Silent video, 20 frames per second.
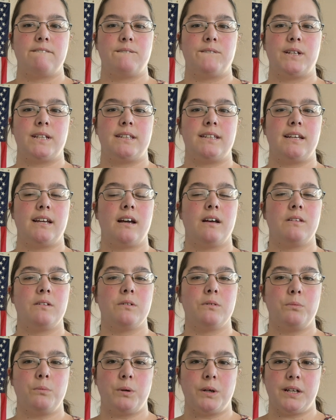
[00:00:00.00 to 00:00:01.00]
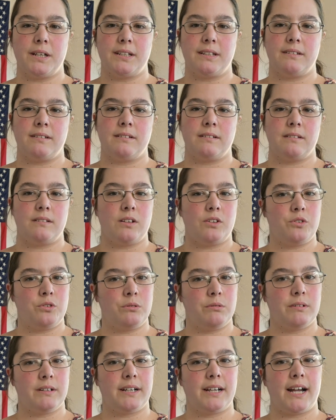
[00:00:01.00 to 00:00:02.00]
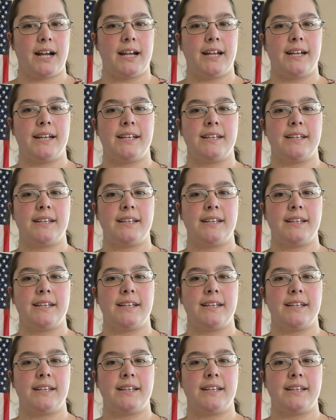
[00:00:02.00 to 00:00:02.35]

but the other one, the tour guide,